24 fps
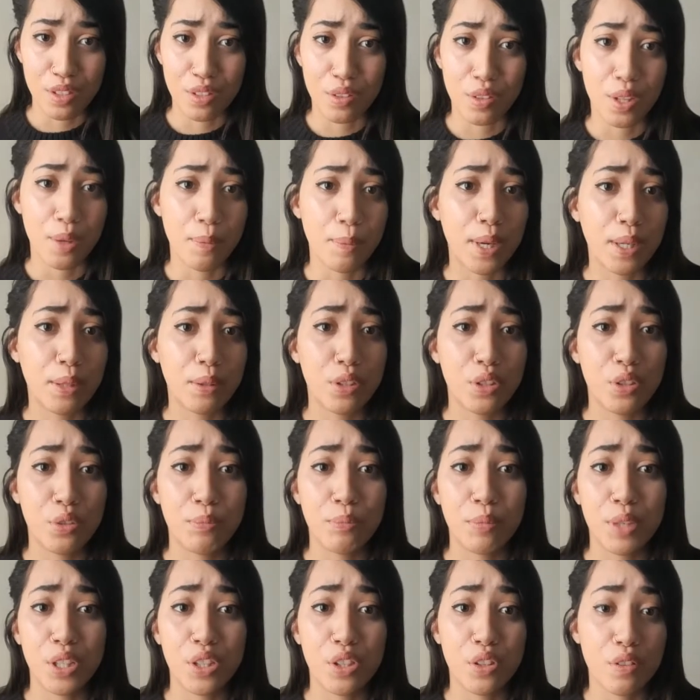they might
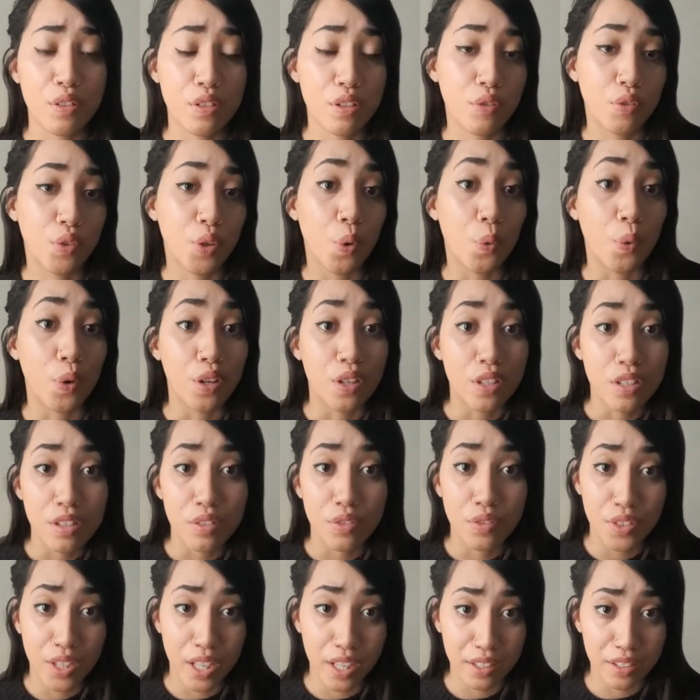make use of coercive
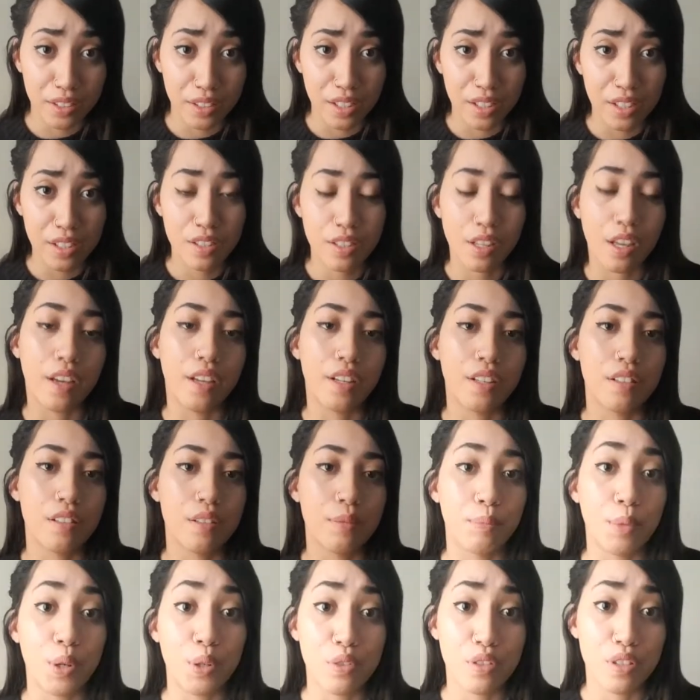tactics, as
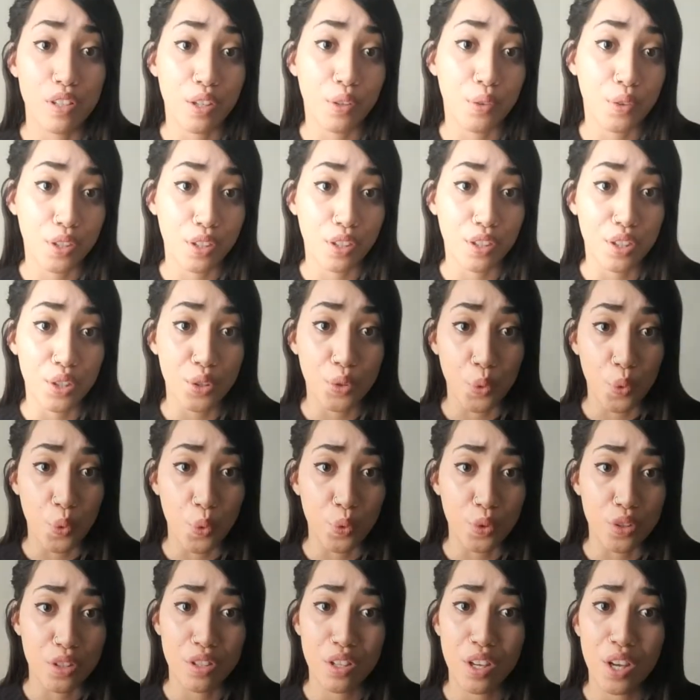mostly occurred in
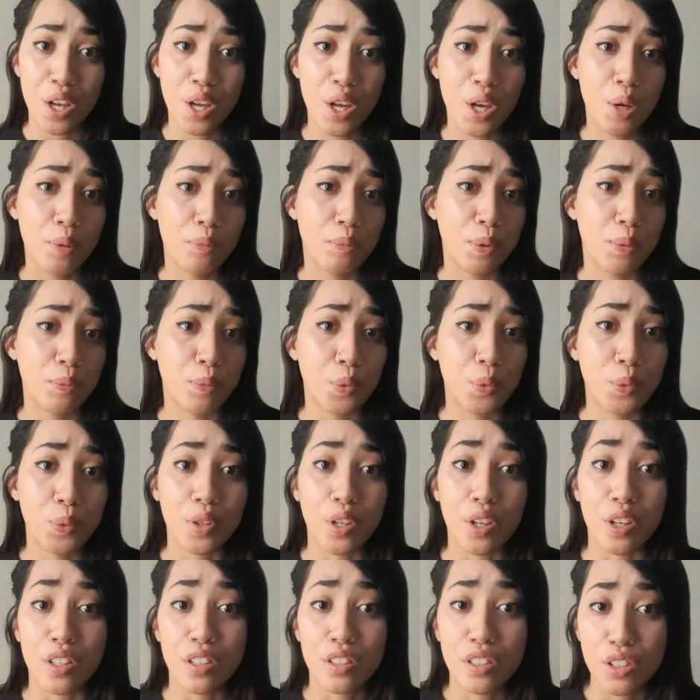wars. People would
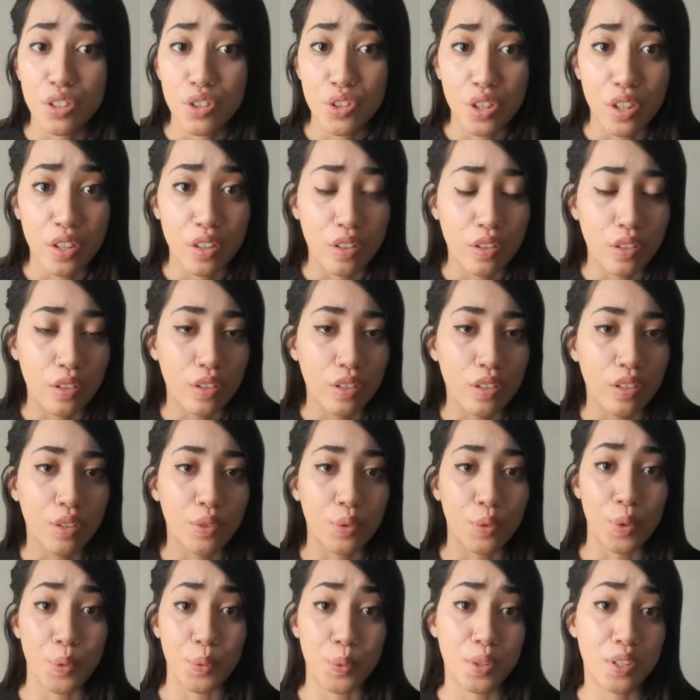hurt each other or they
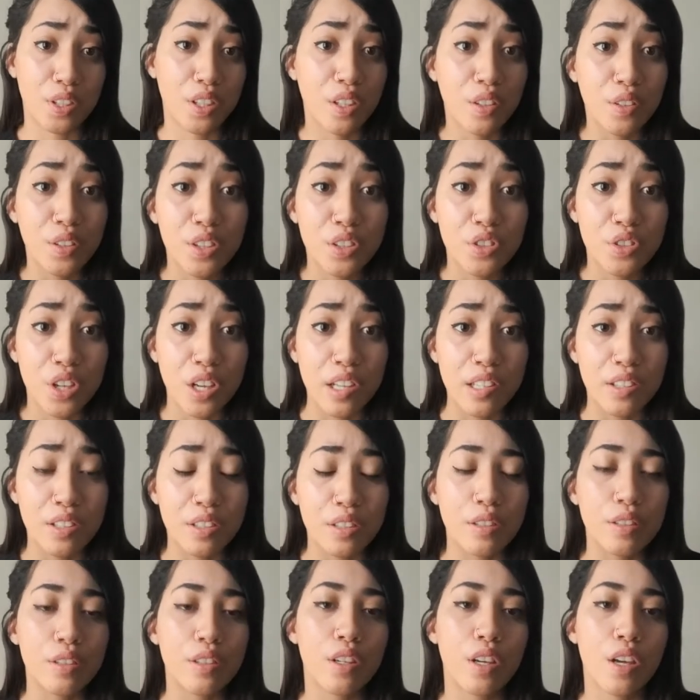would kill each
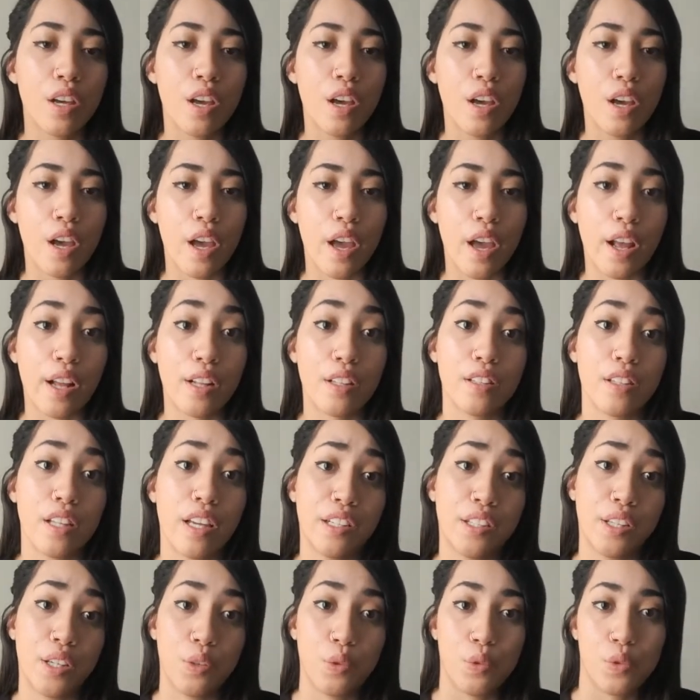other, and that
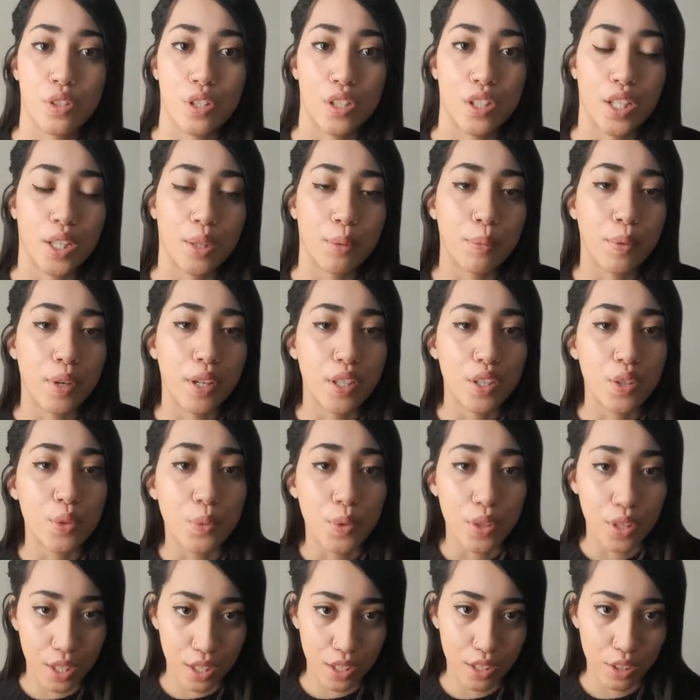can also take place
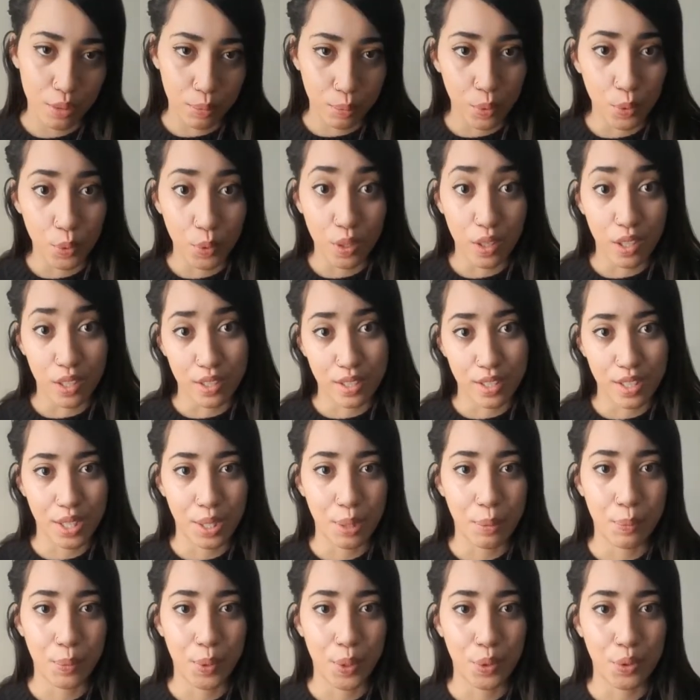within the pluralistic
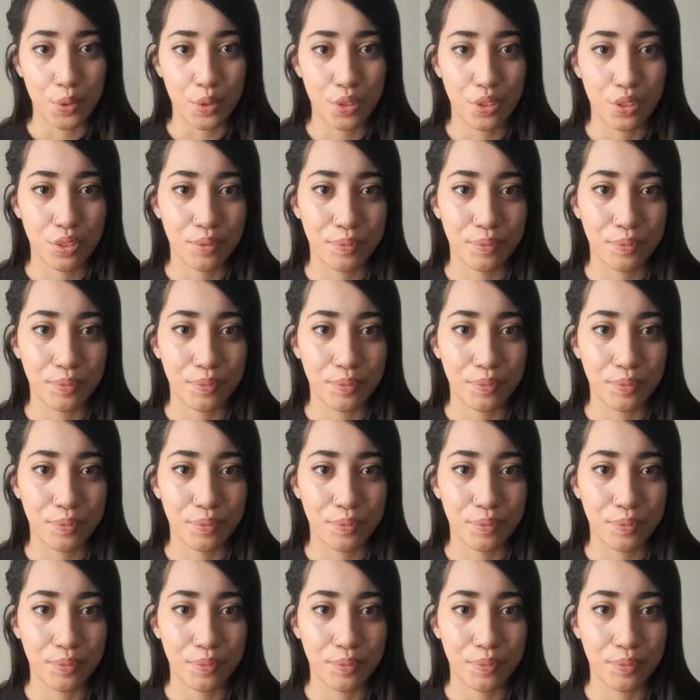approach.